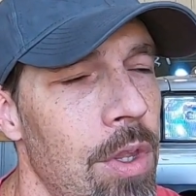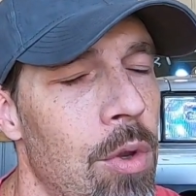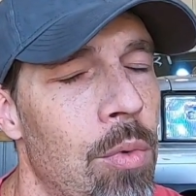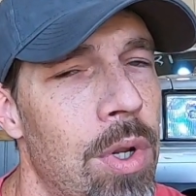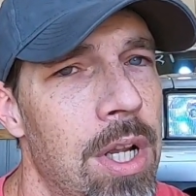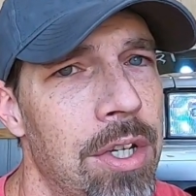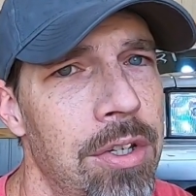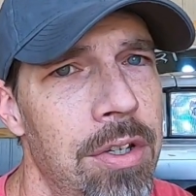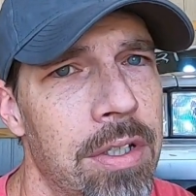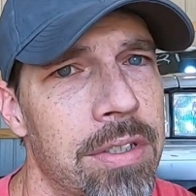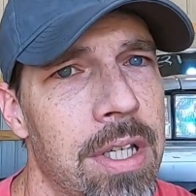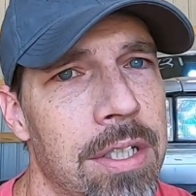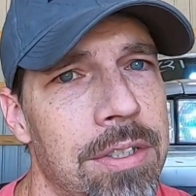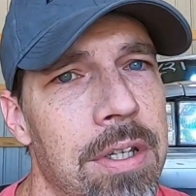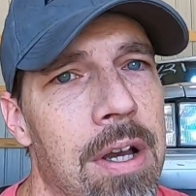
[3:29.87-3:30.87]
what I'll do is
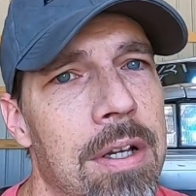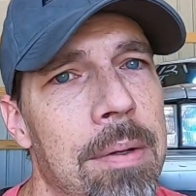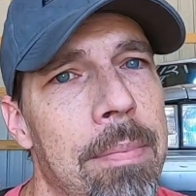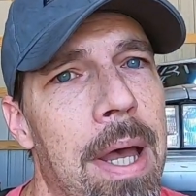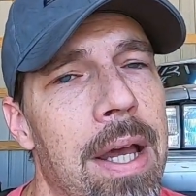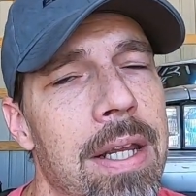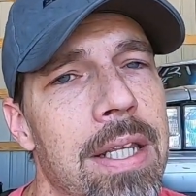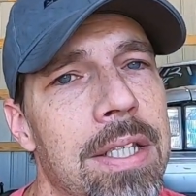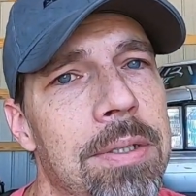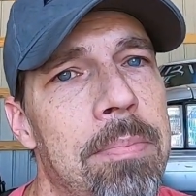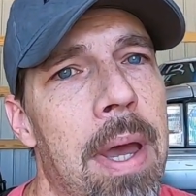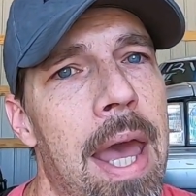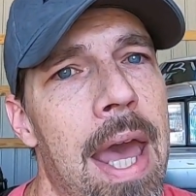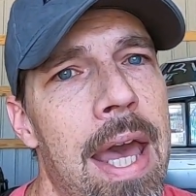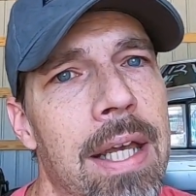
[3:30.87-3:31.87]
I'll talk about each
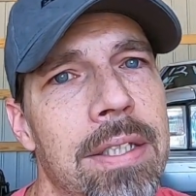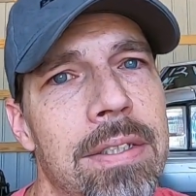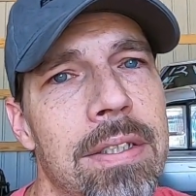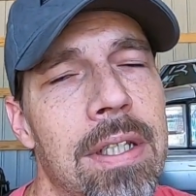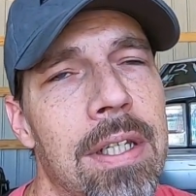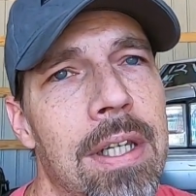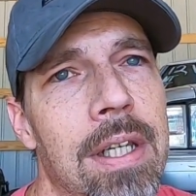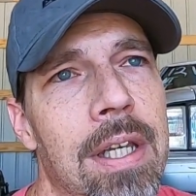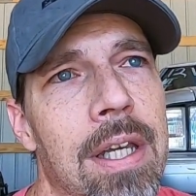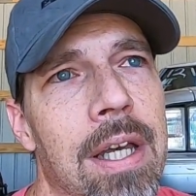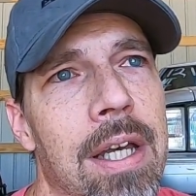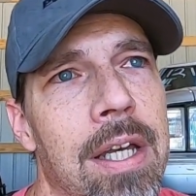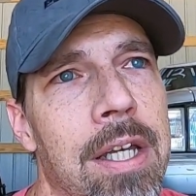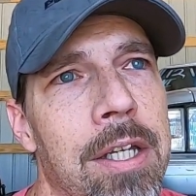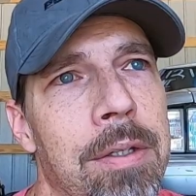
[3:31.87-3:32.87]
pass.
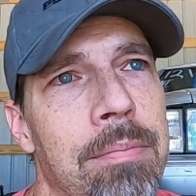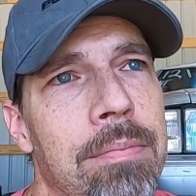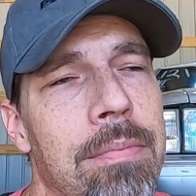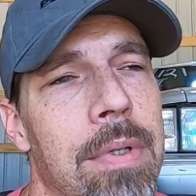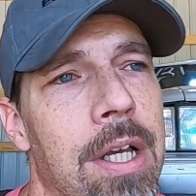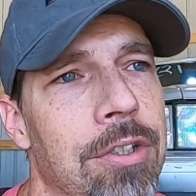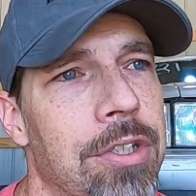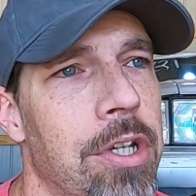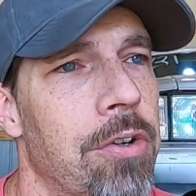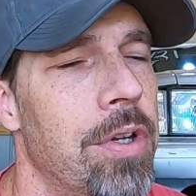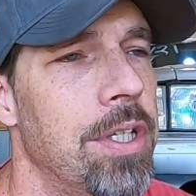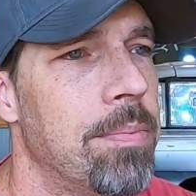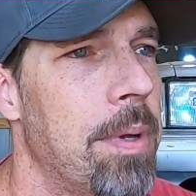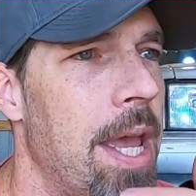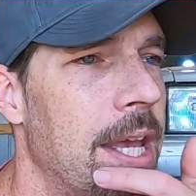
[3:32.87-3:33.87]
I'll show
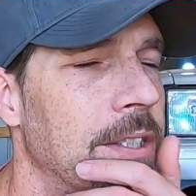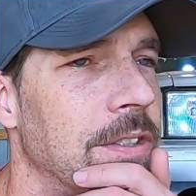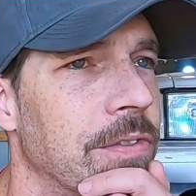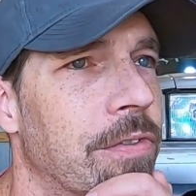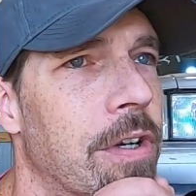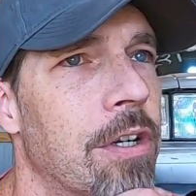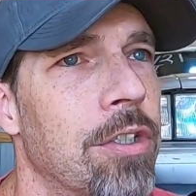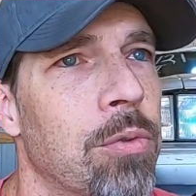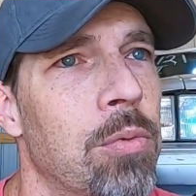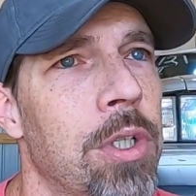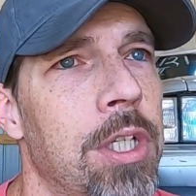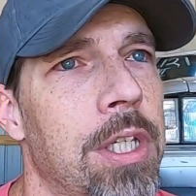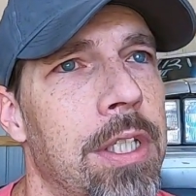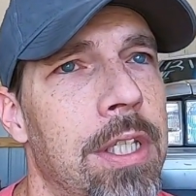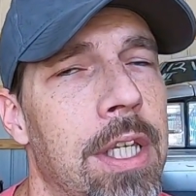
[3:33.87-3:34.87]
each pass. The first
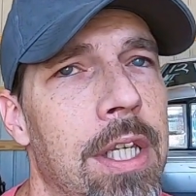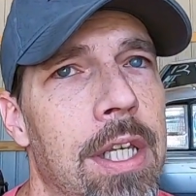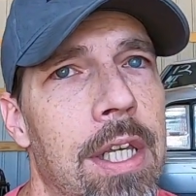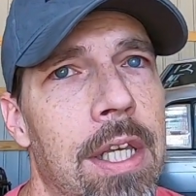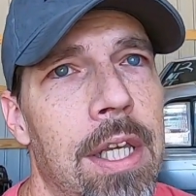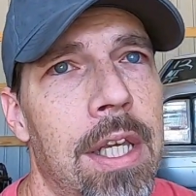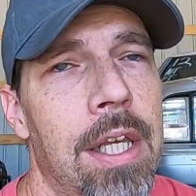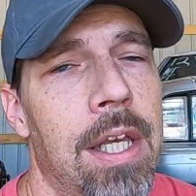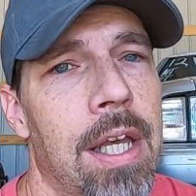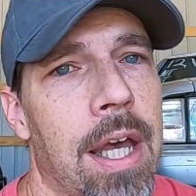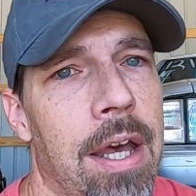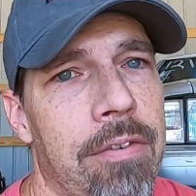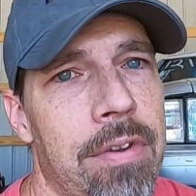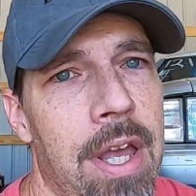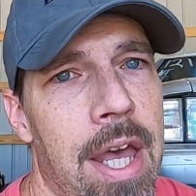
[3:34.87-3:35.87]
one,
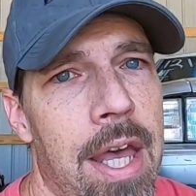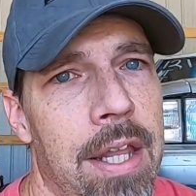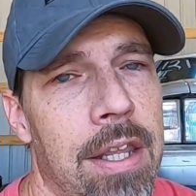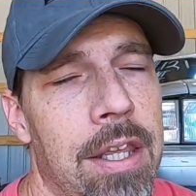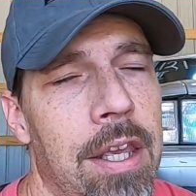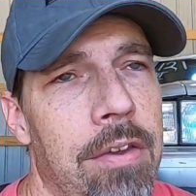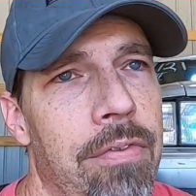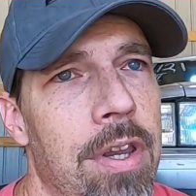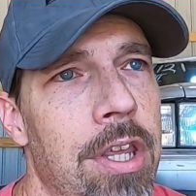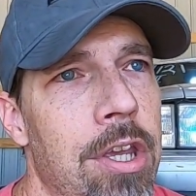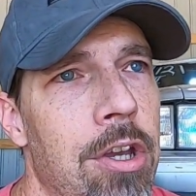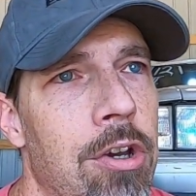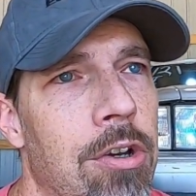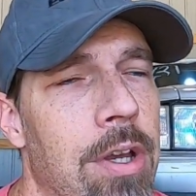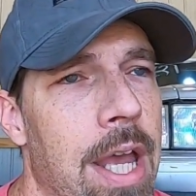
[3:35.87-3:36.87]
I've got
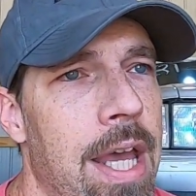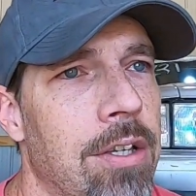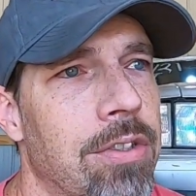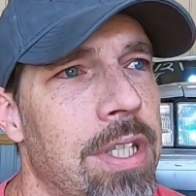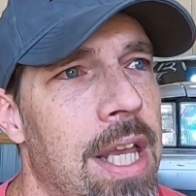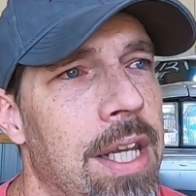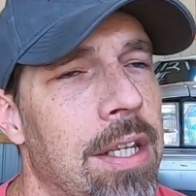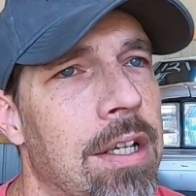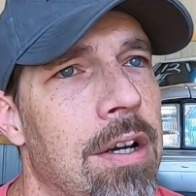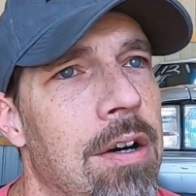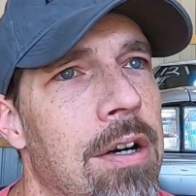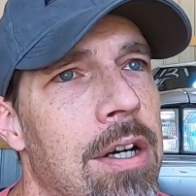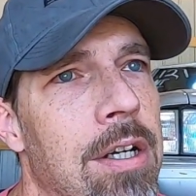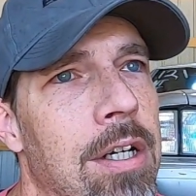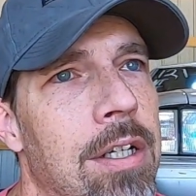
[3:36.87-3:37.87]
video outside the
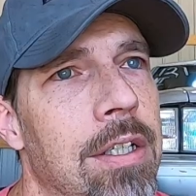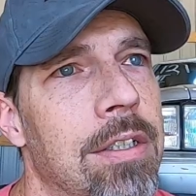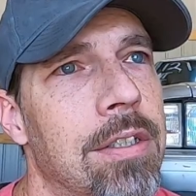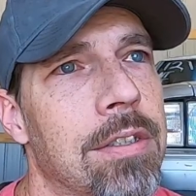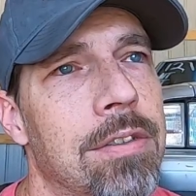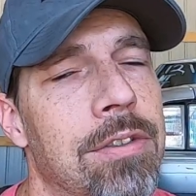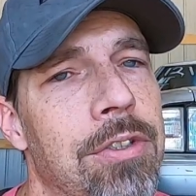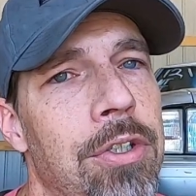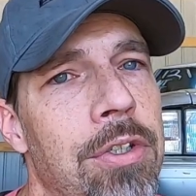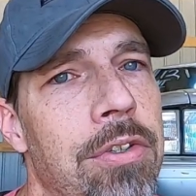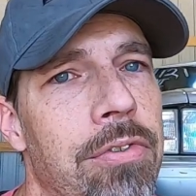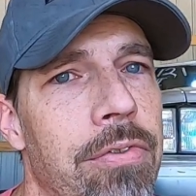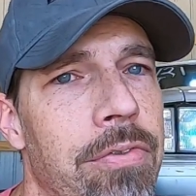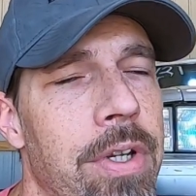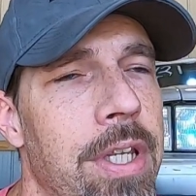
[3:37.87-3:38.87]
car, 2
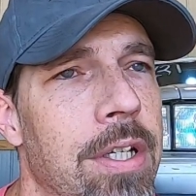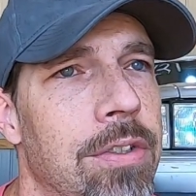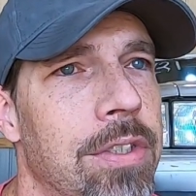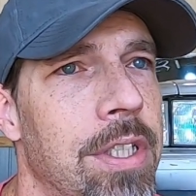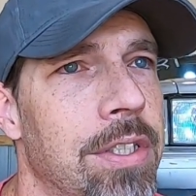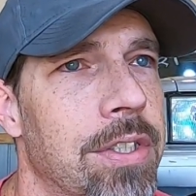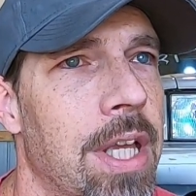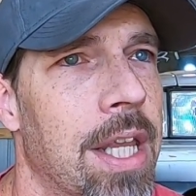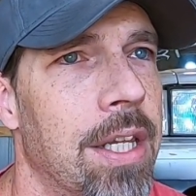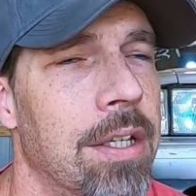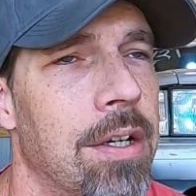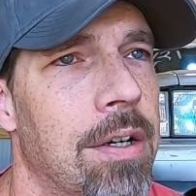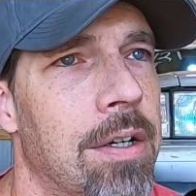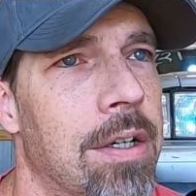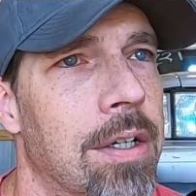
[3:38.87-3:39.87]
different videos inside the
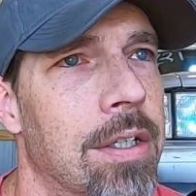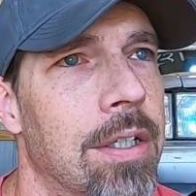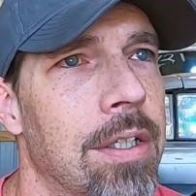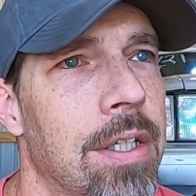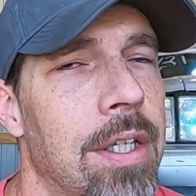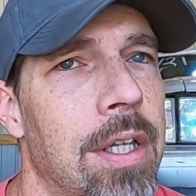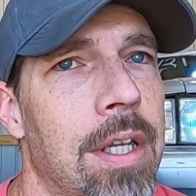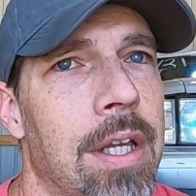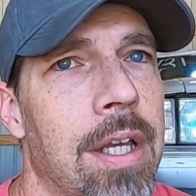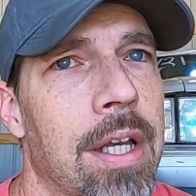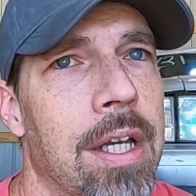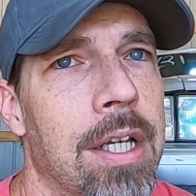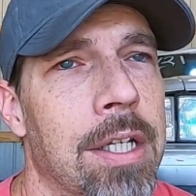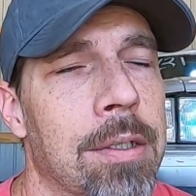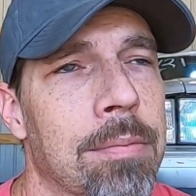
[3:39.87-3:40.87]
car.
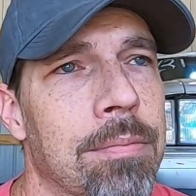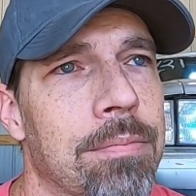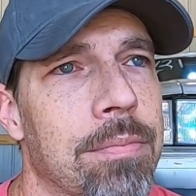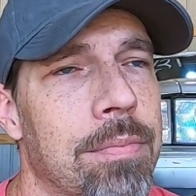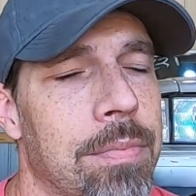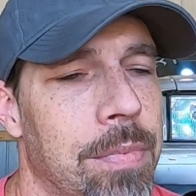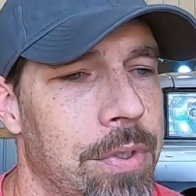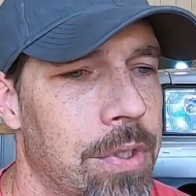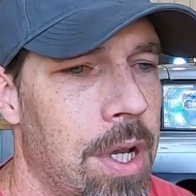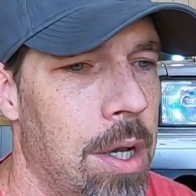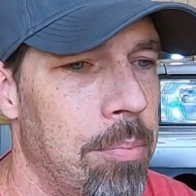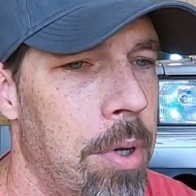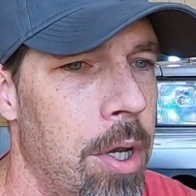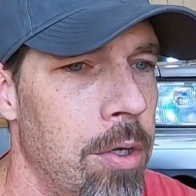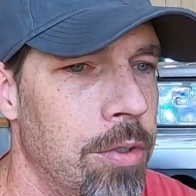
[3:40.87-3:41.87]
So
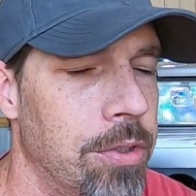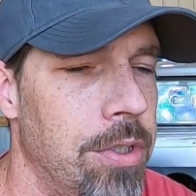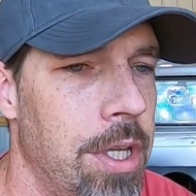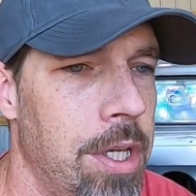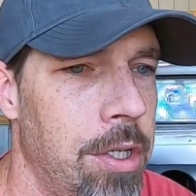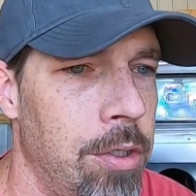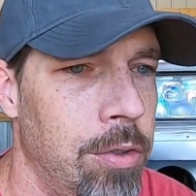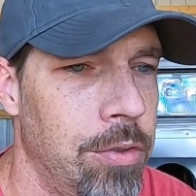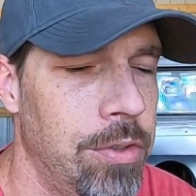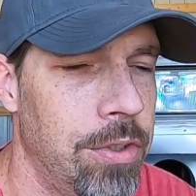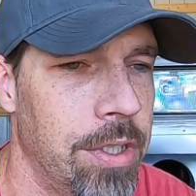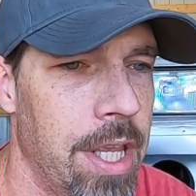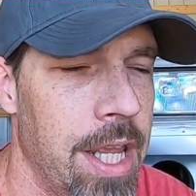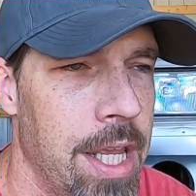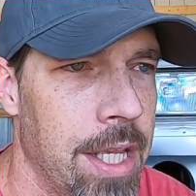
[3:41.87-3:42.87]
I'll post those
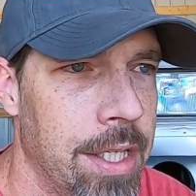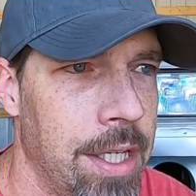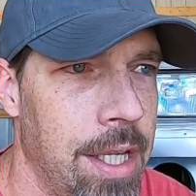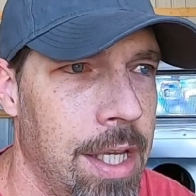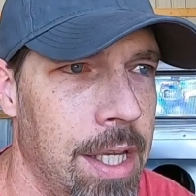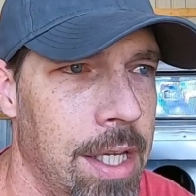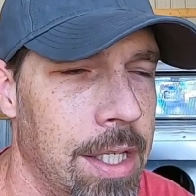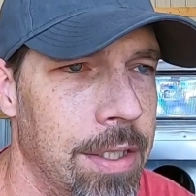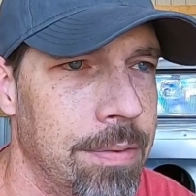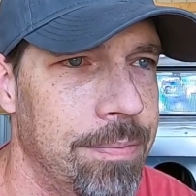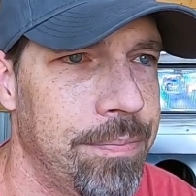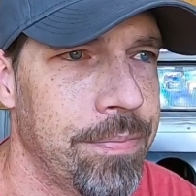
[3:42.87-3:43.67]
and